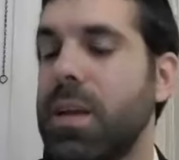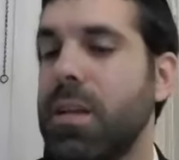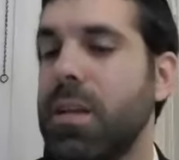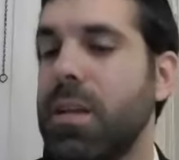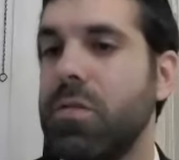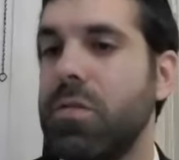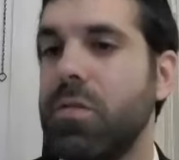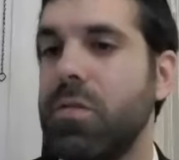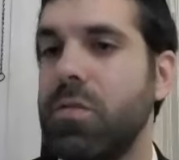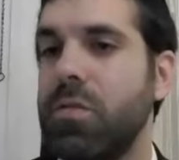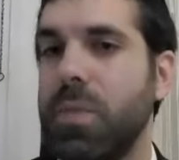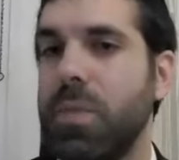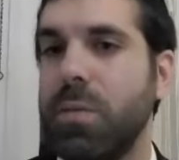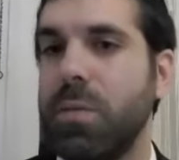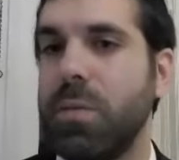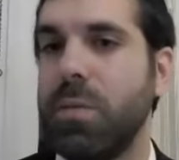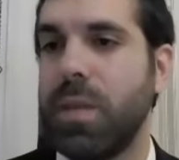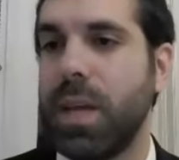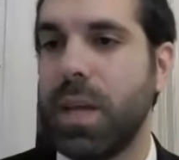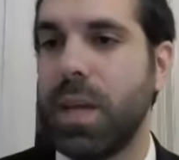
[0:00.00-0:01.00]
to the Jewish
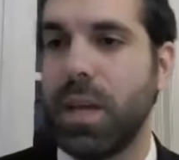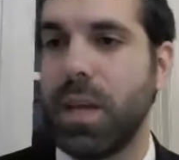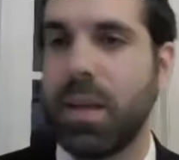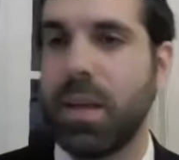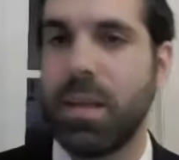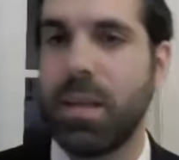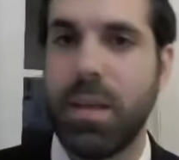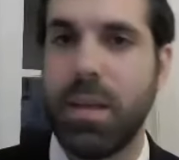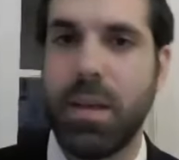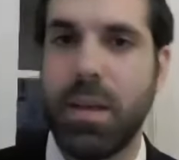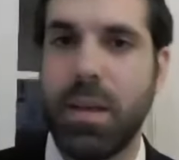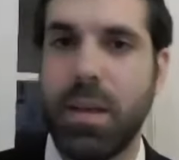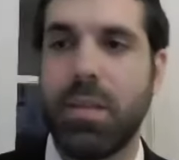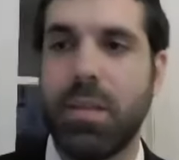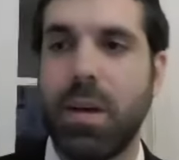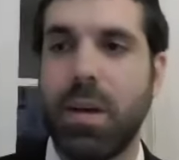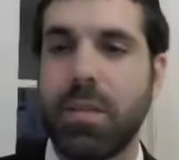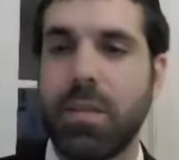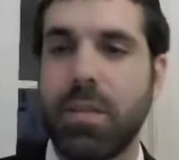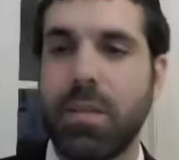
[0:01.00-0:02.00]
people, taking the
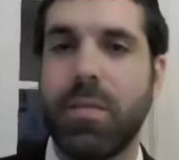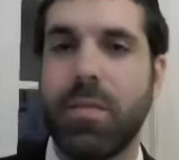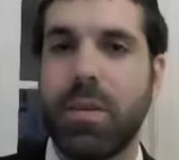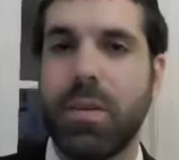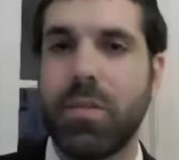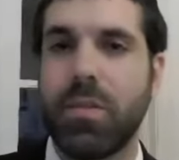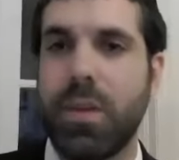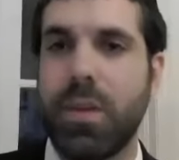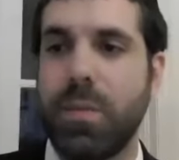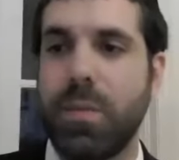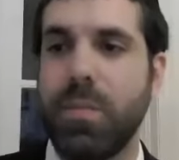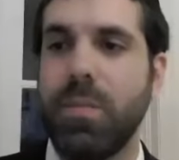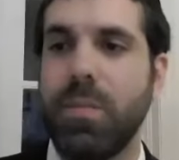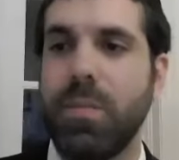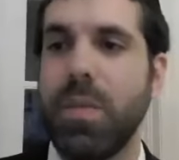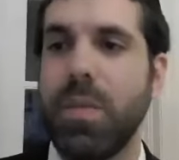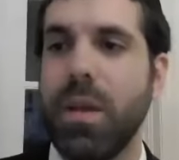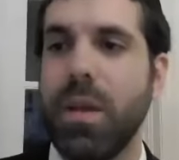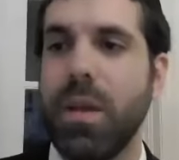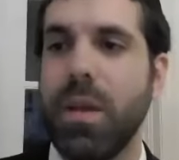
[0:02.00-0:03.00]
thoughts of Hashem,
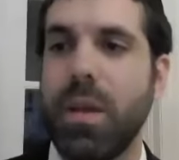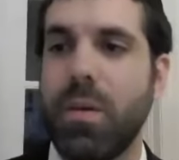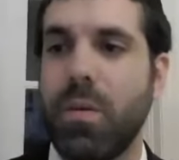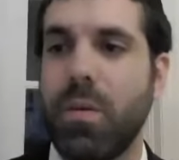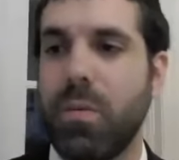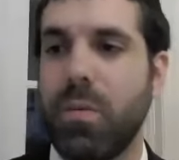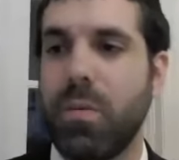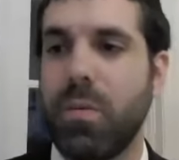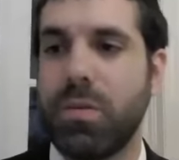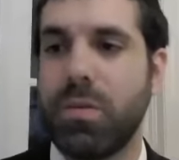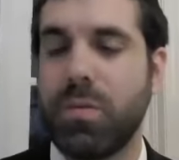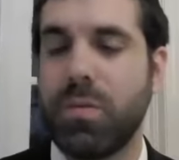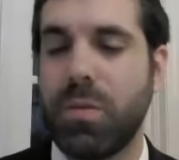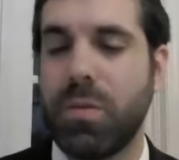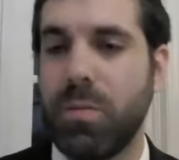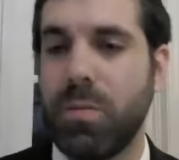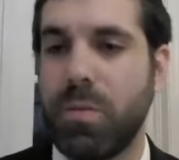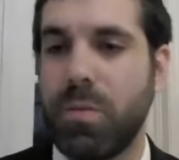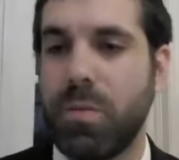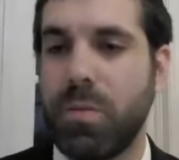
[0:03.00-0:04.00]
through which,
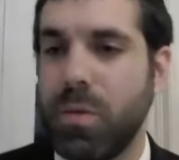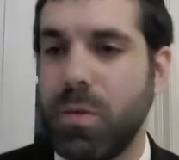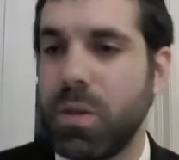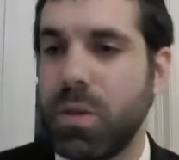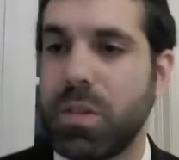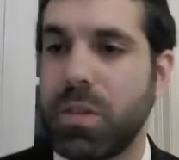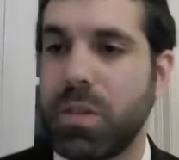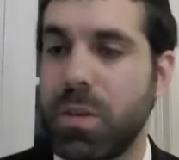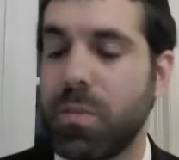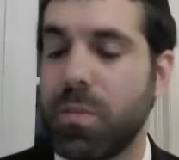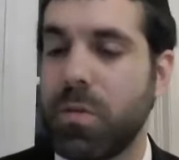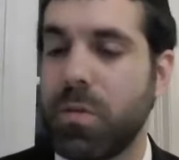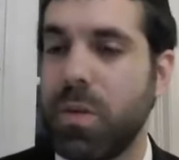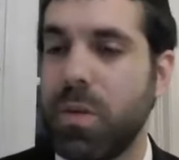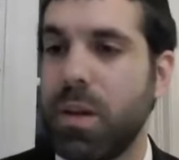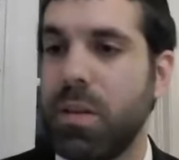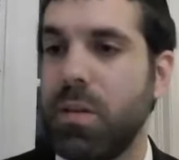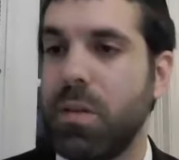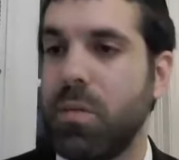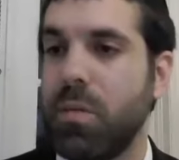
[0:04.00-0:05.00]
through which Hashem
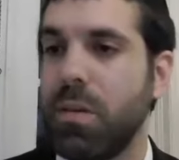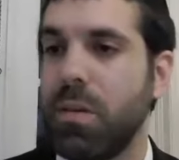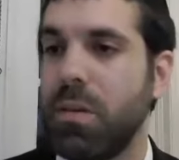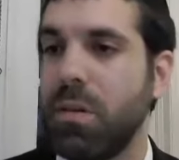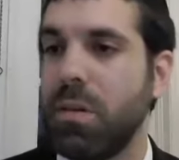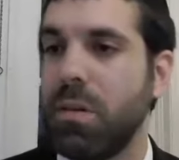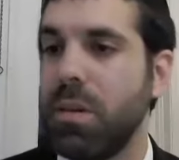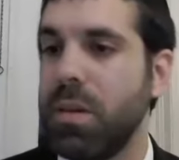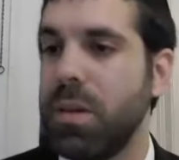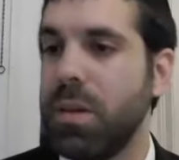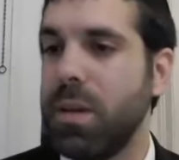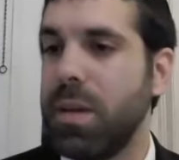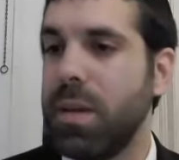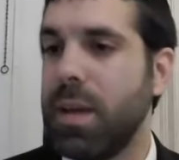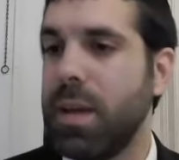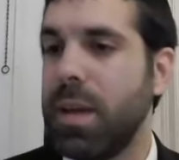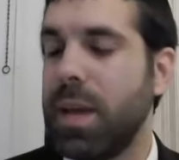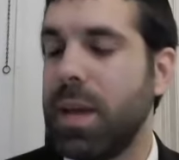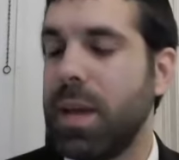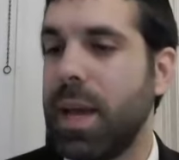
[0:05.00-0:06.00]
created the world,
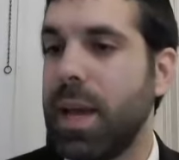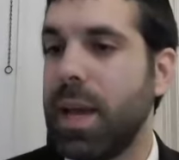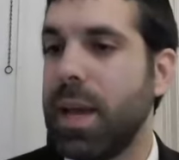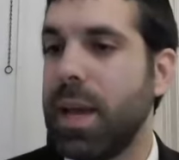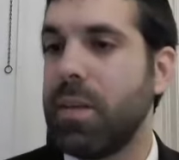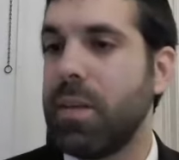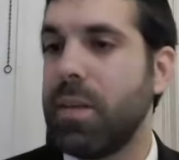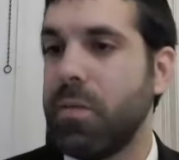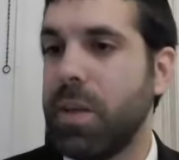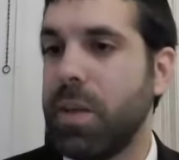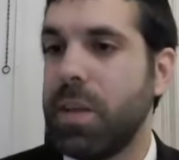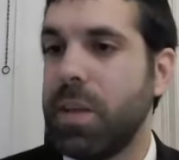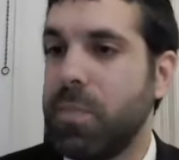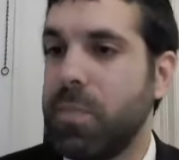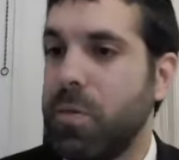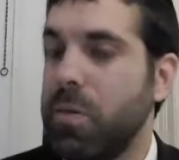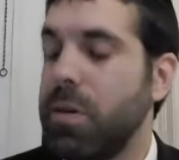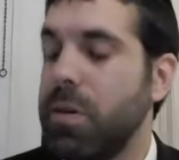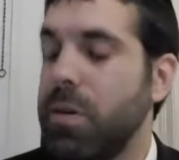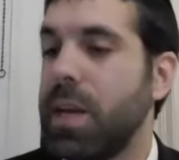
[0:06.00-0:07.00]
and
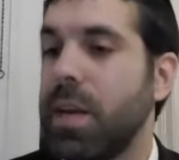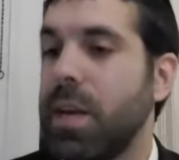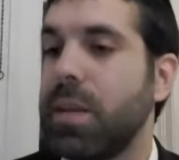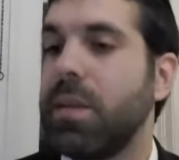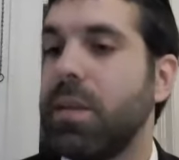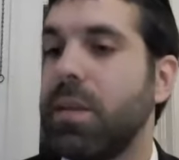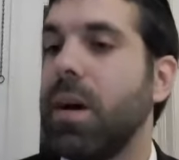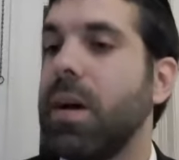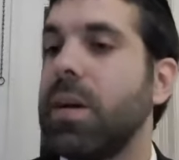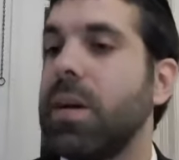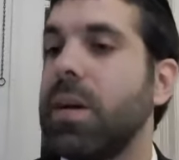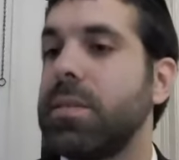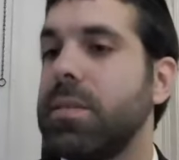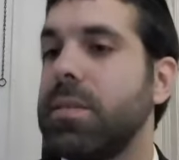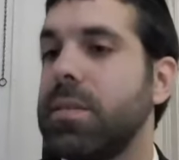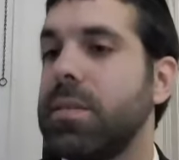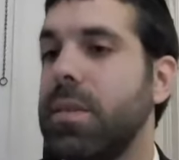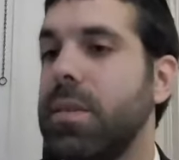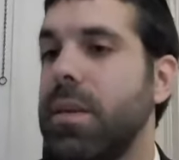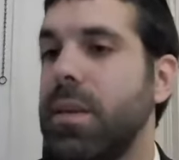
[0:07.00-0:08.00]
transporting it to
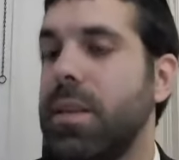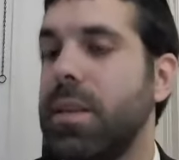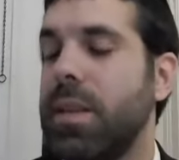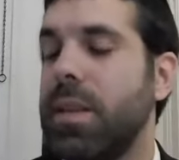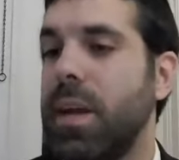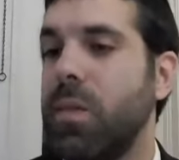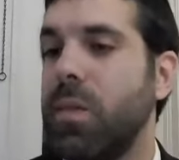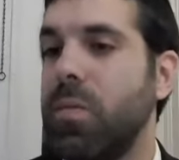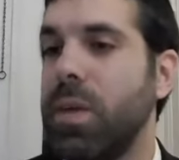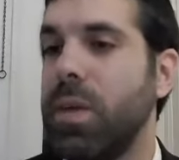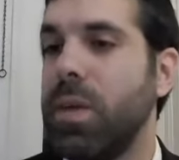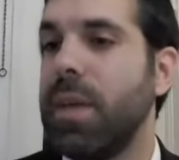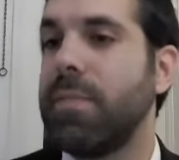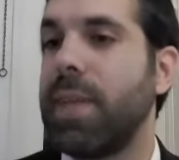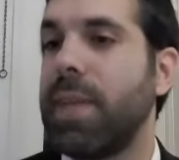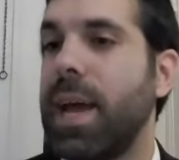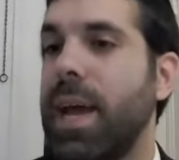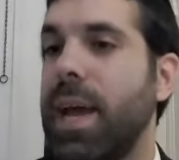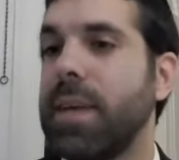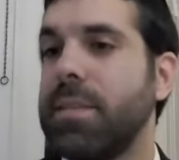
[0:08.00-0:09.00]
us. That now we have
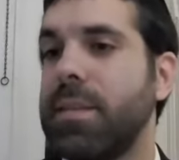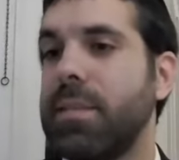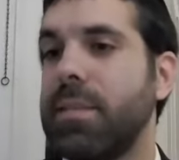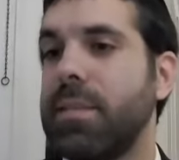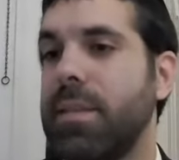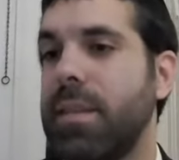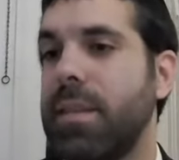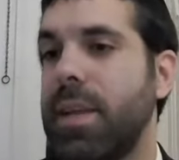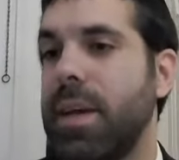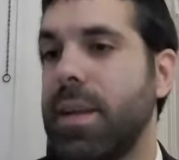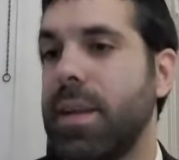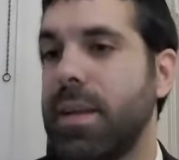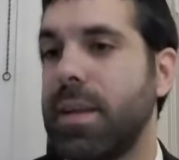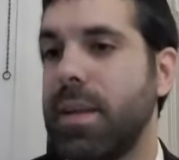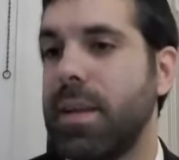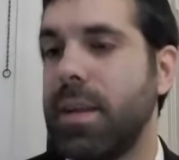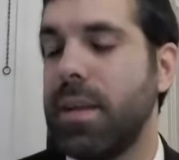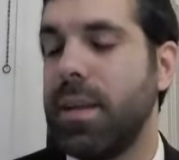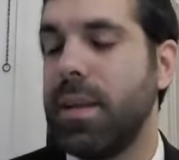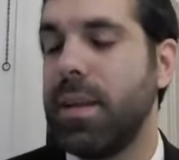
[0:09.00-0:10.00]
access to that.
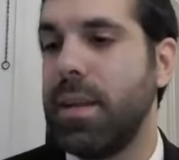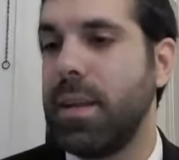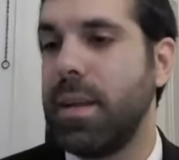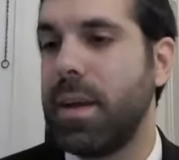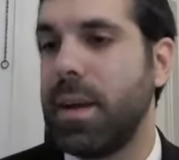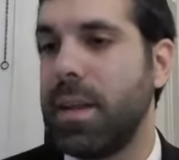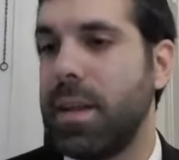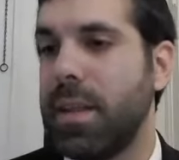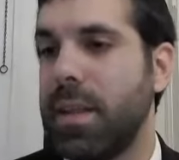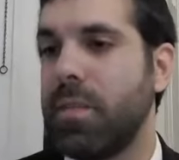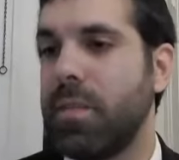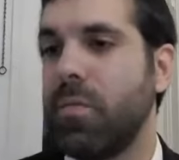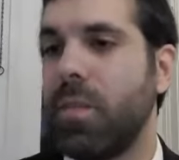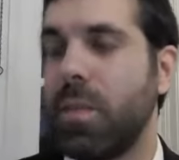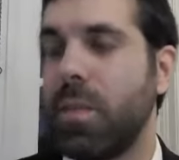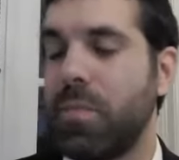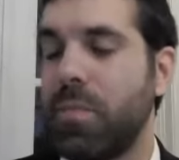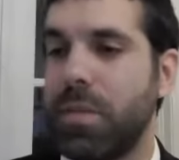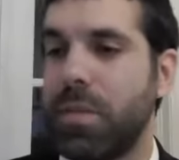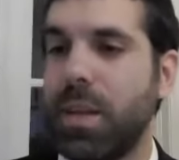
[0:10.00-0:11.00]
And that's
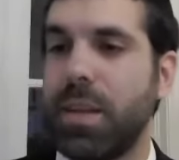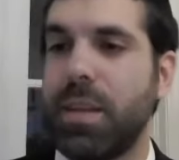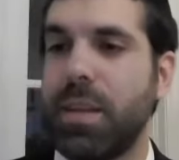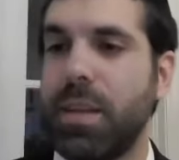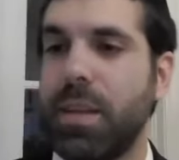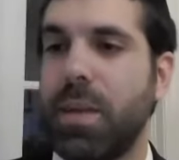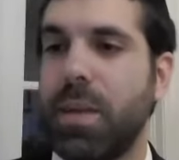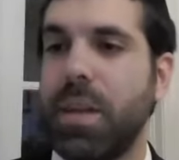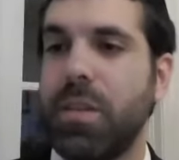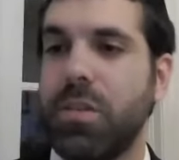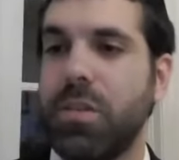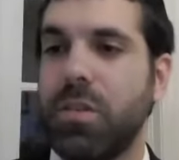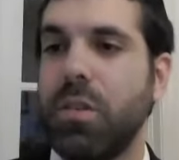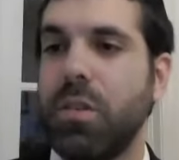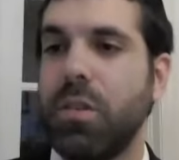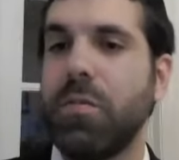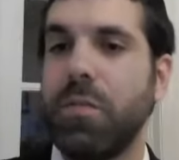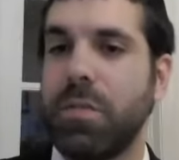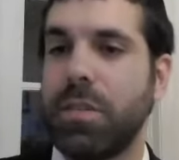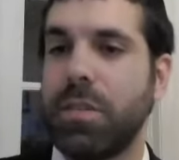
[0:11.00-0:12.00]
represented by the
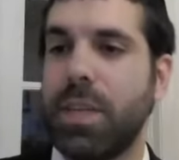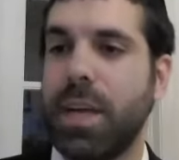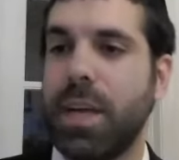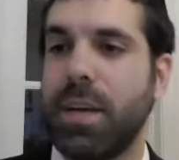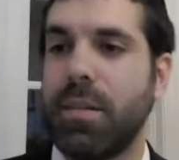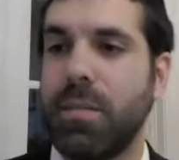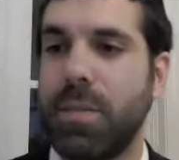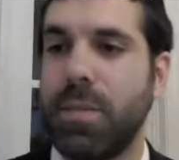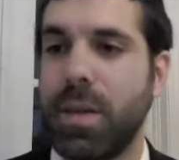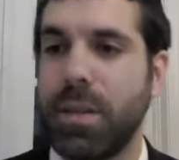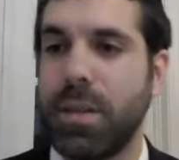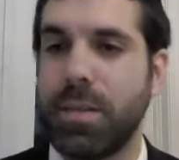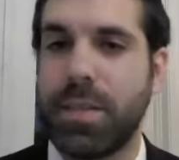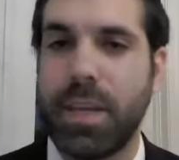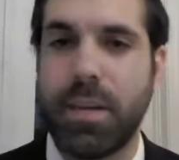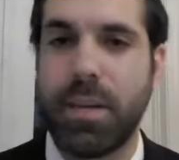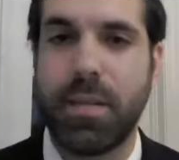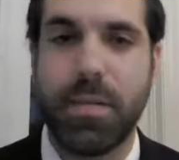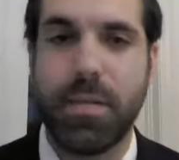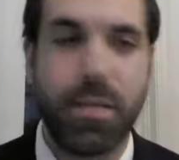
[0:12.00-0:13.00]
shofar sound, by the
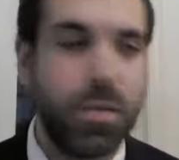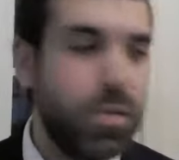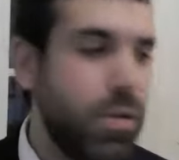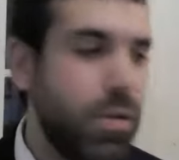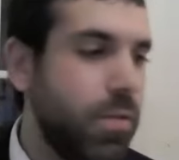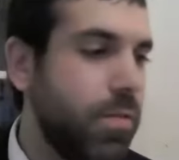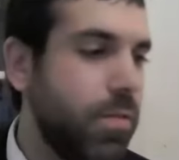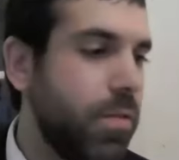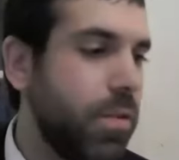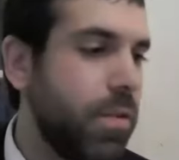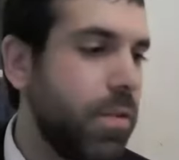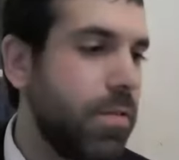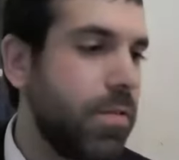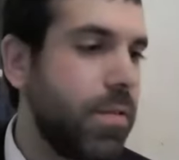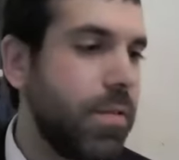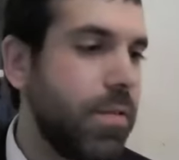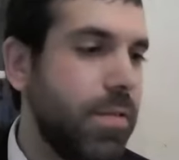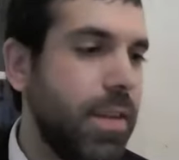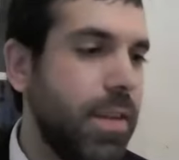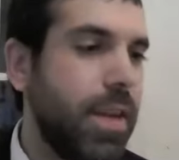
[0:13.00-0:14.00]
sound of the shofar is
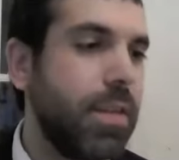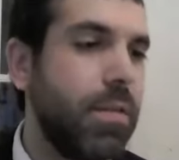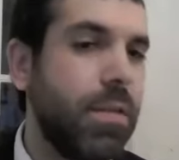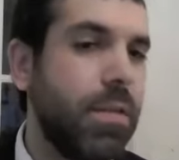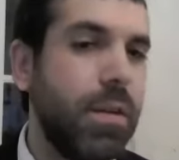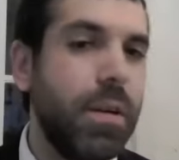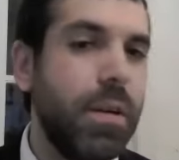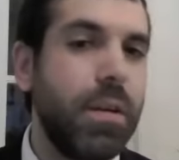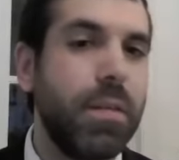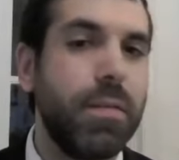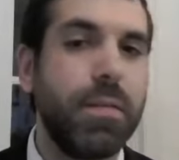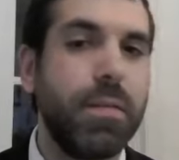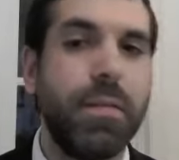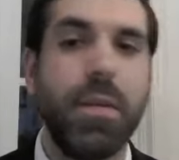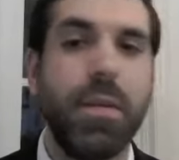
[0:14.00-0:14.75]
the sound of